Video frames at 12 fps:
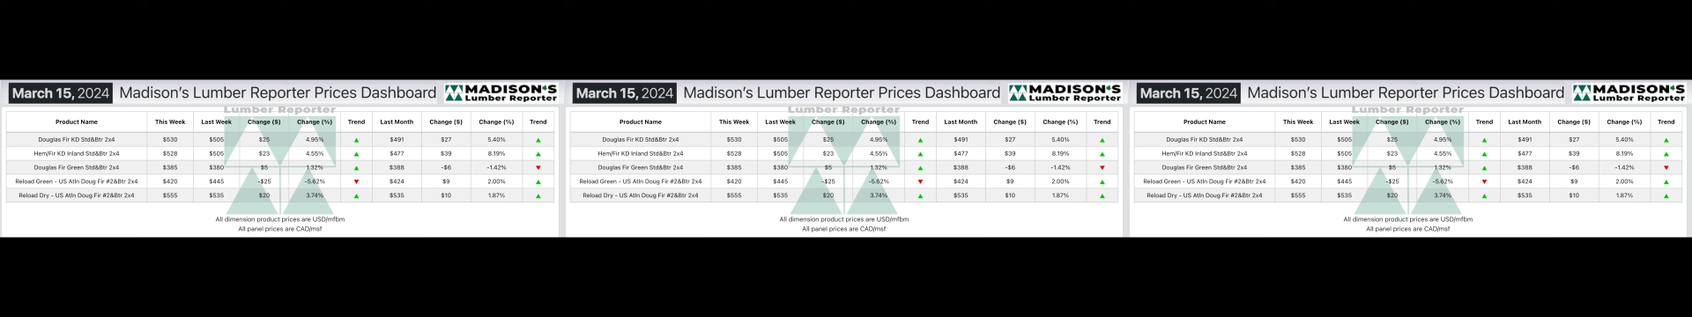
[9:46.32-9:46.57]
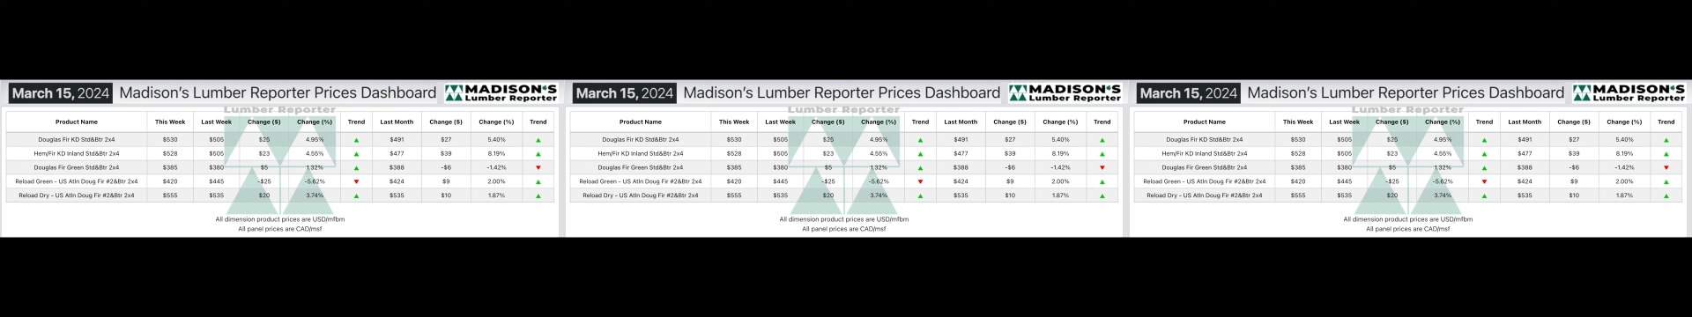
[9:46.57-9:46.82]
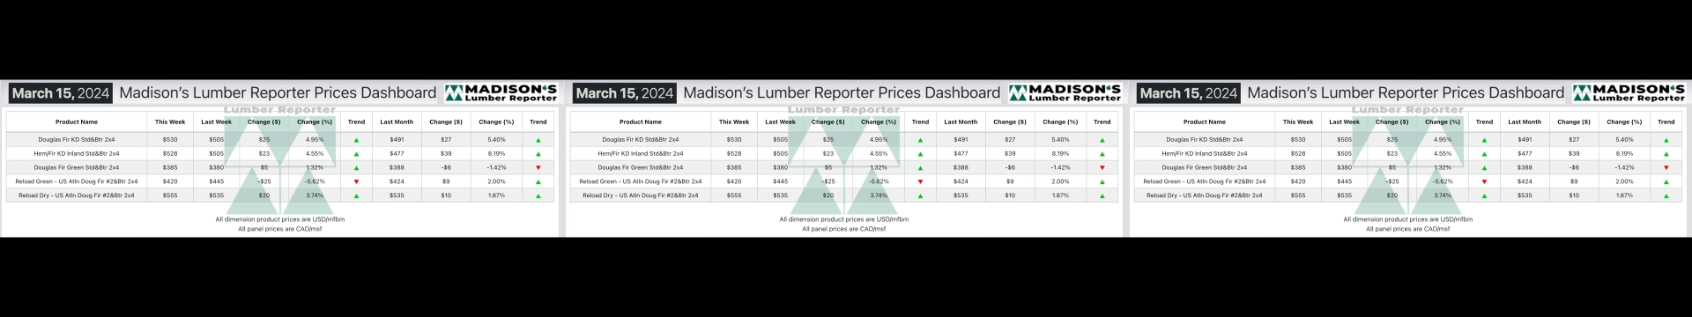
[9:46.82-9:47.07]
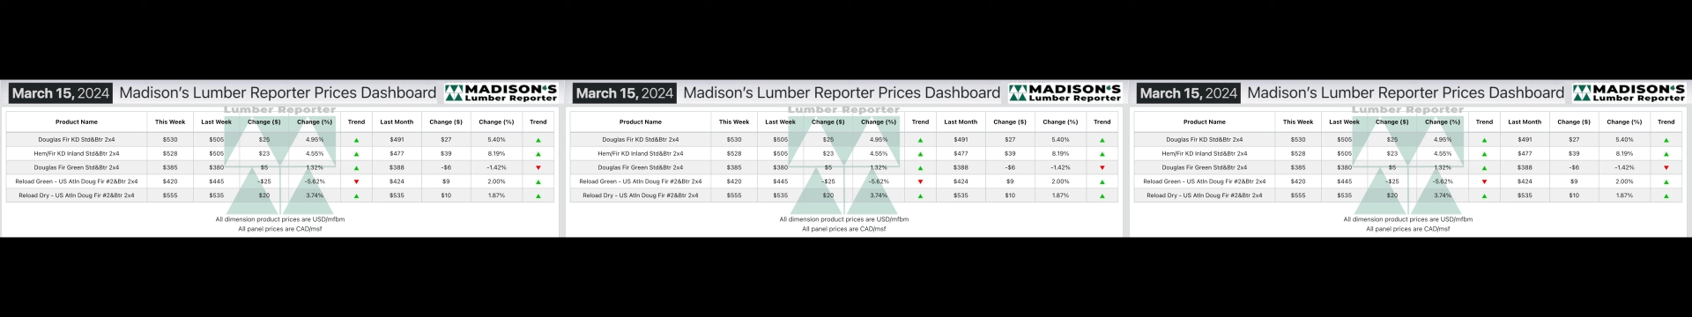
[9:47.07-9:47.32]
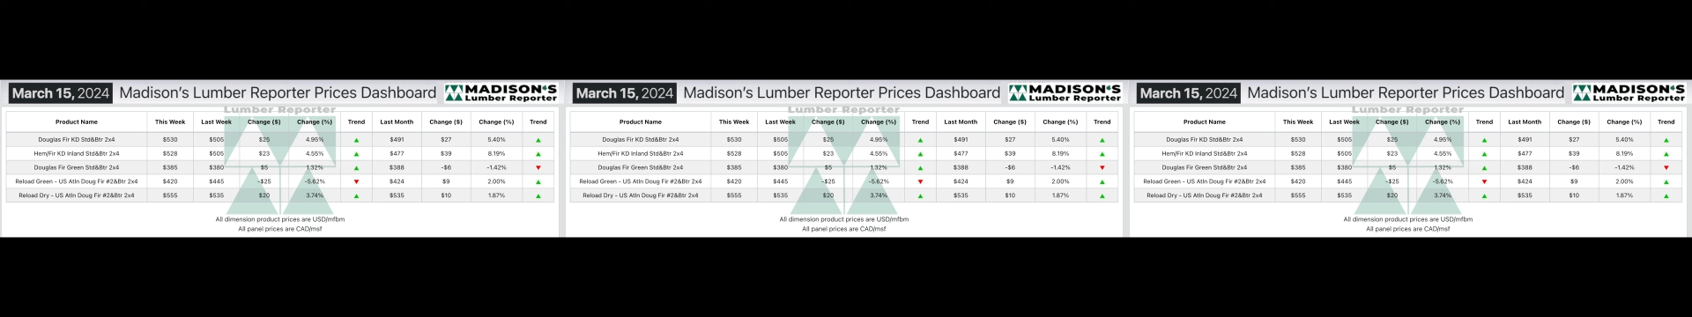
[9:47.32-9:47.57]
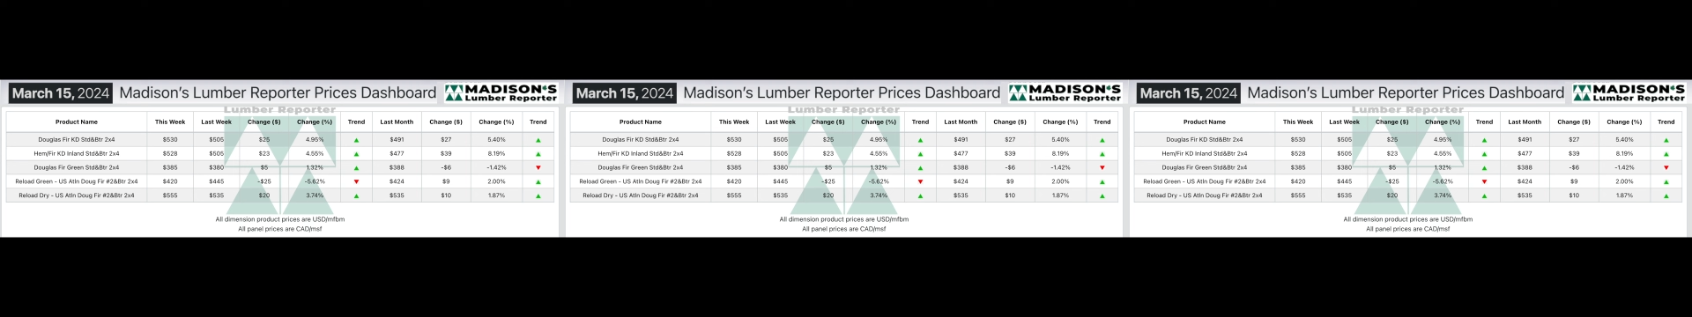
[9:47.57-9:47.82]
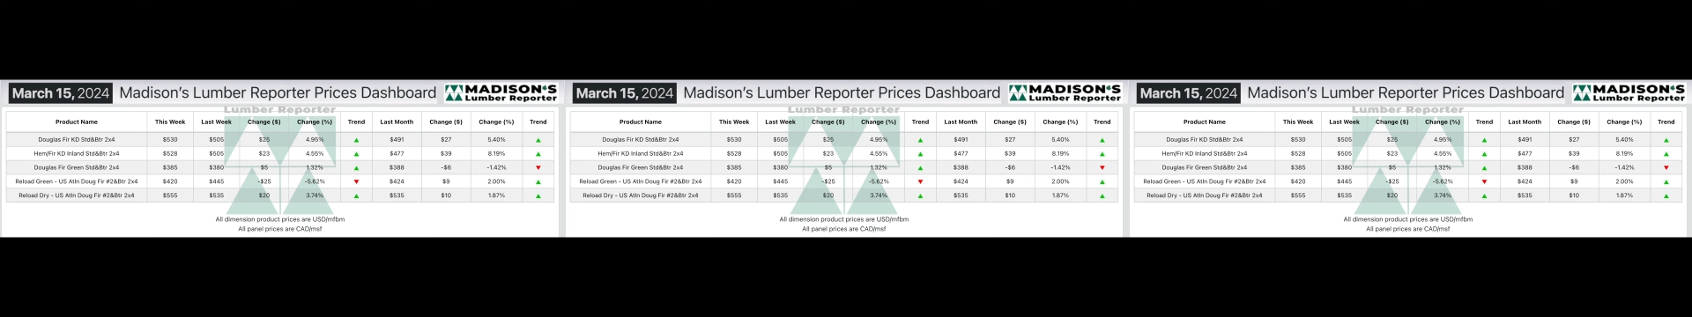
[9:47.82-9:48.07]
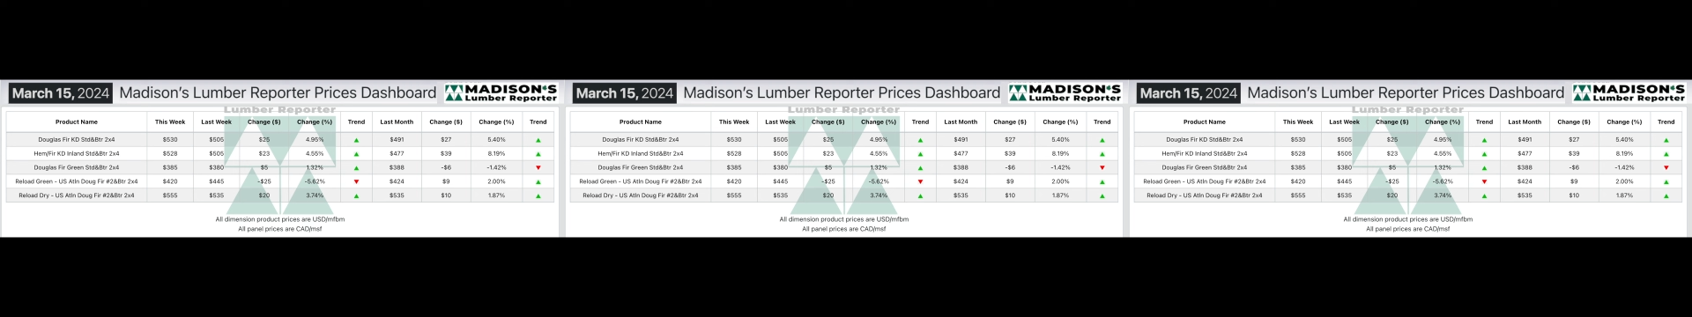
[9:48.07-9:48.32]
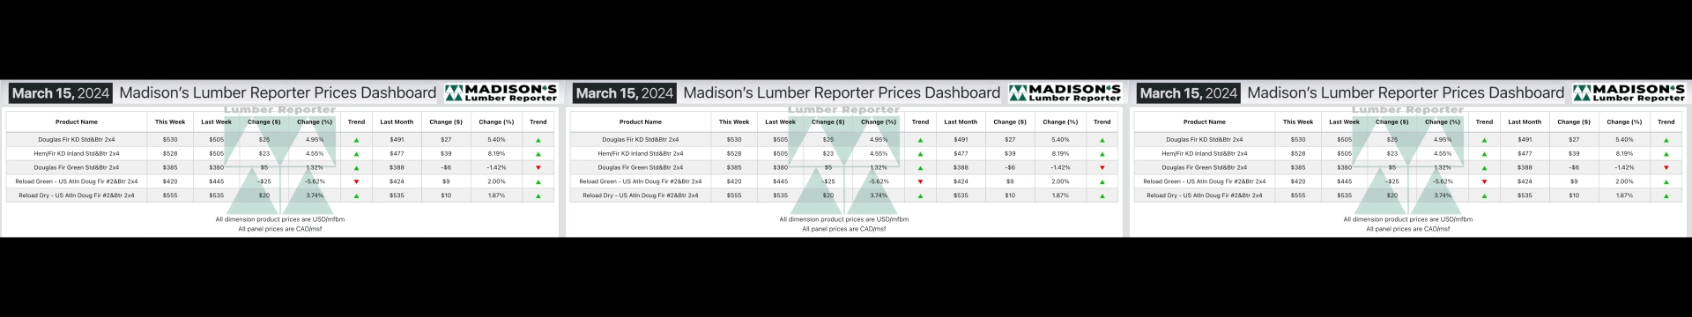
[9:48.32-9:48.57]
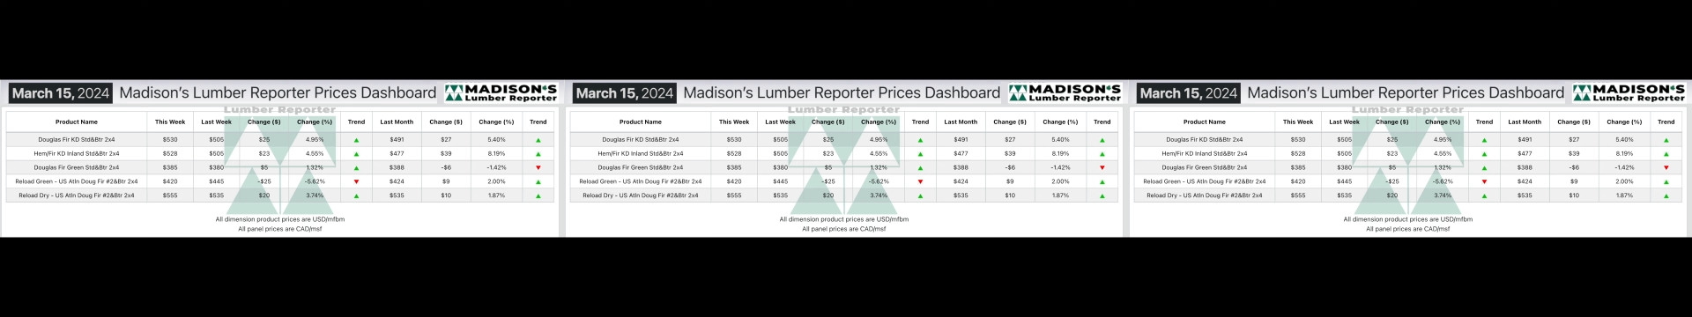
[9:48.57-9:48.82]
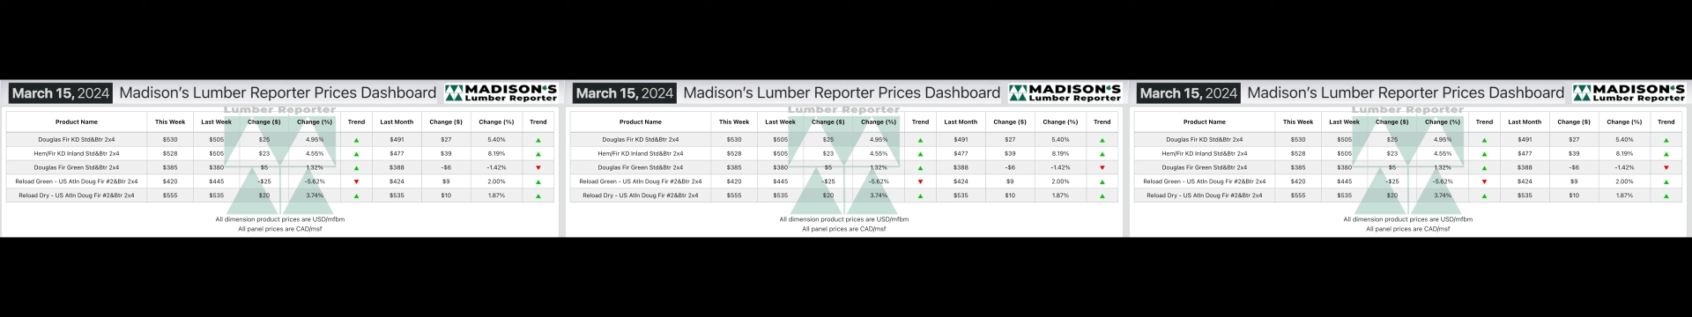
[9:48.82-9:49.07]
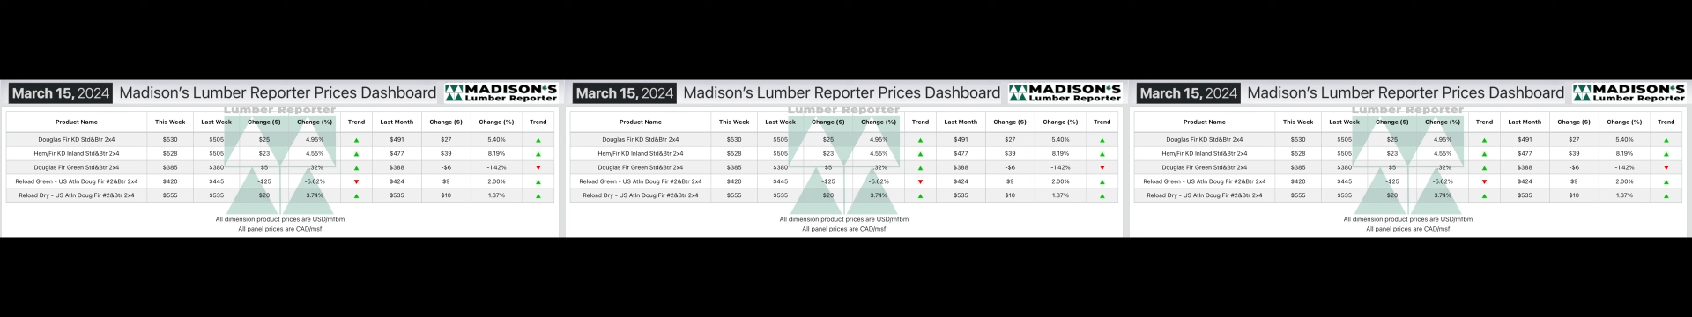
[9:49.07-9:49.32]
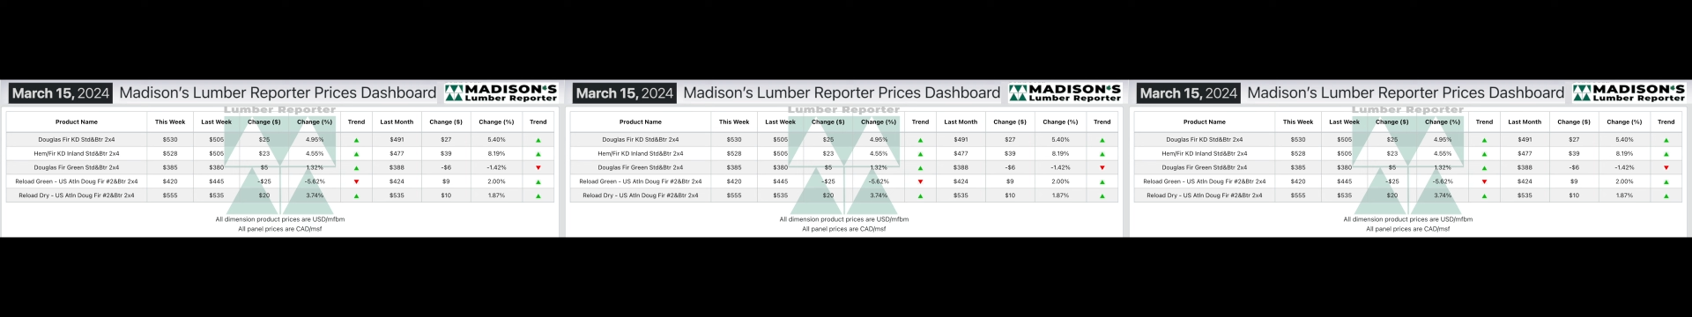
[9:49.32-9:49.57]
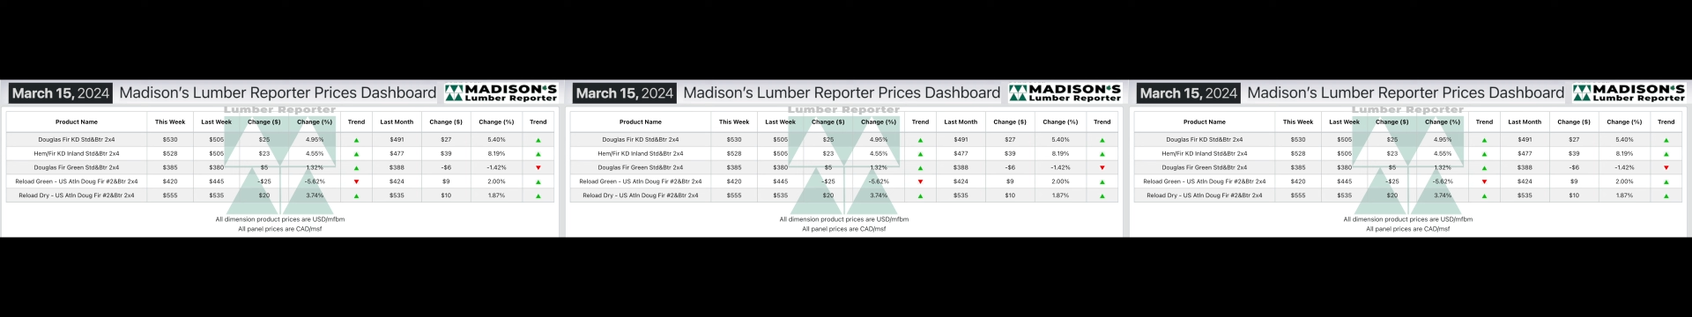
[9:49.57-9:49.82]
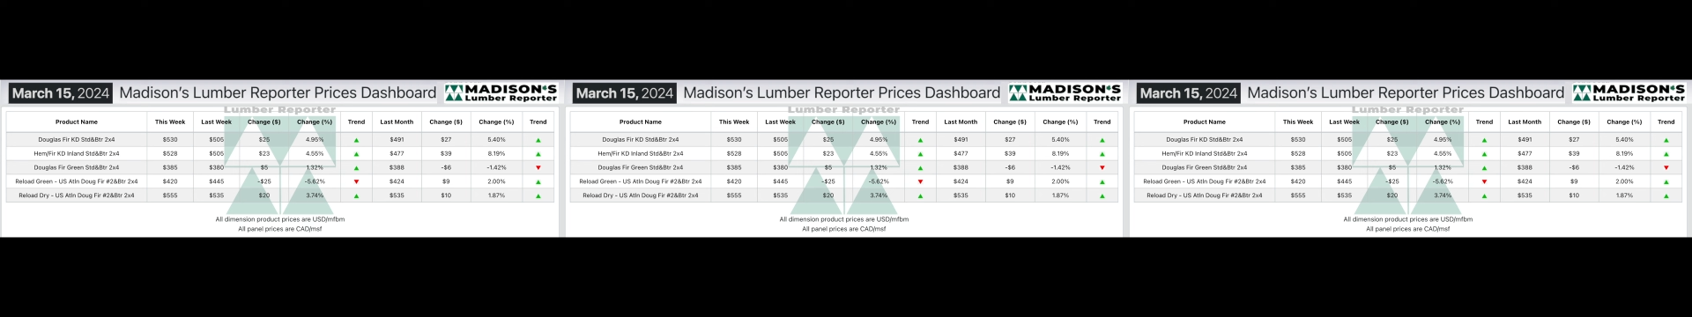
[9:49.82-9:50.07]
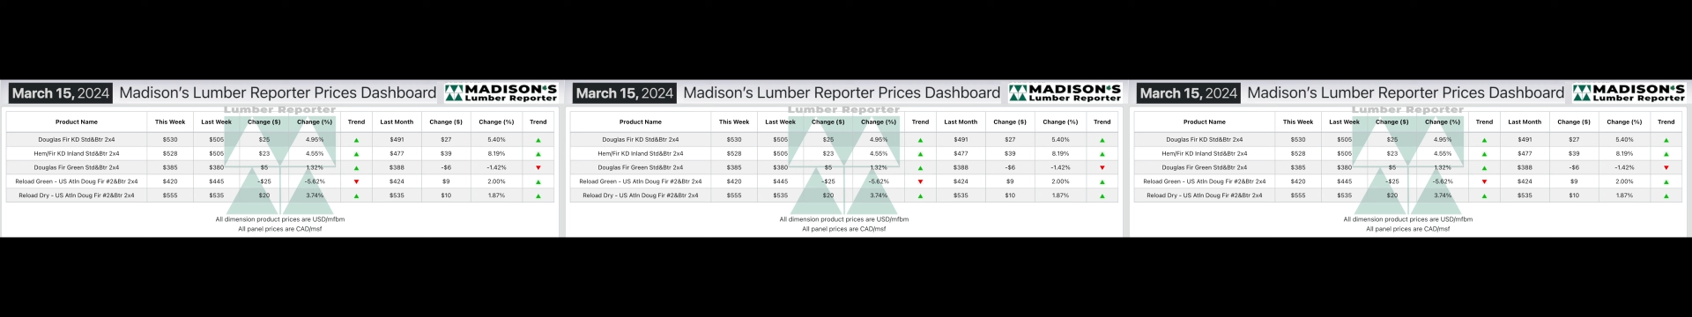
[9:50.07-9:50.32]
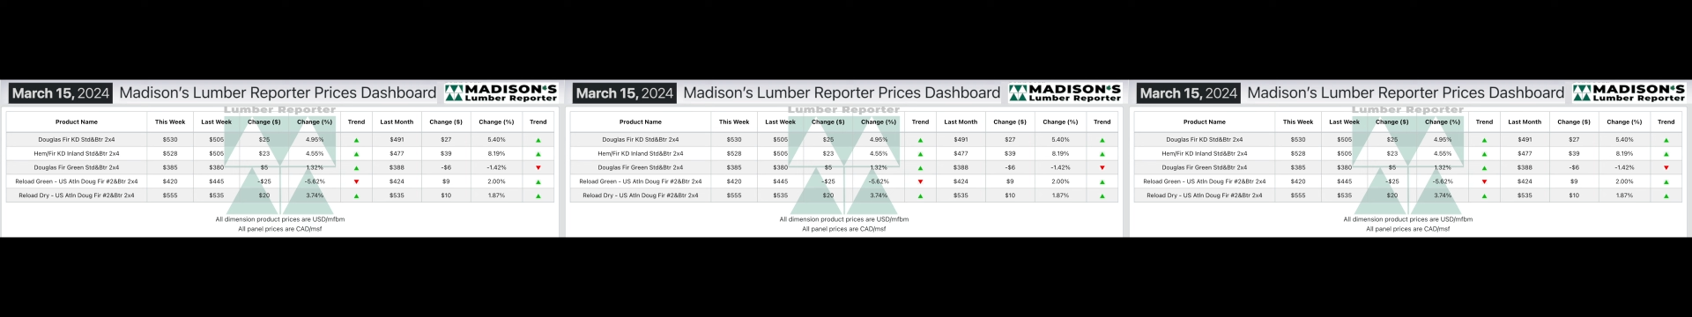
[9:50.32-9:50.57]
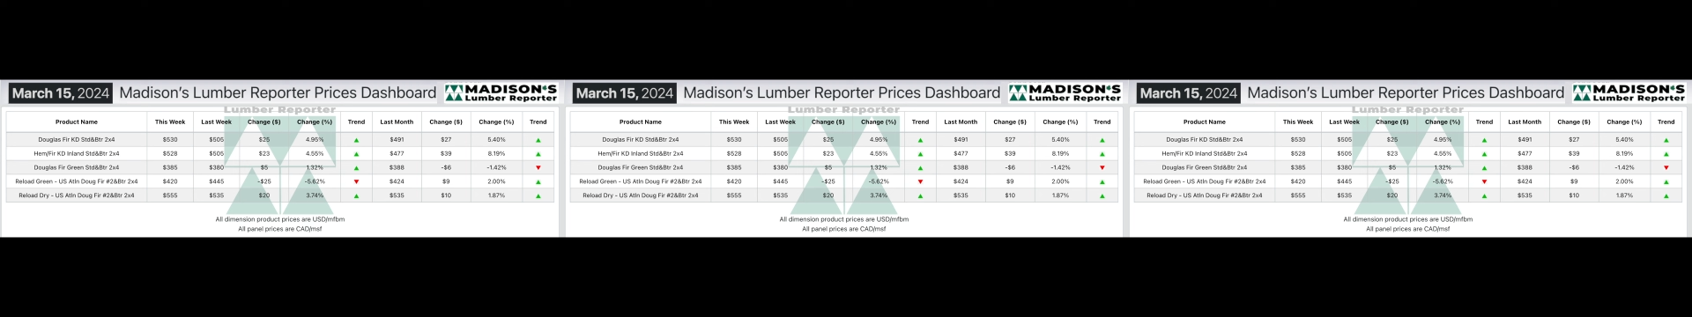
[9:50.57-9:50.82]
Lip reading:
(no speaker visible)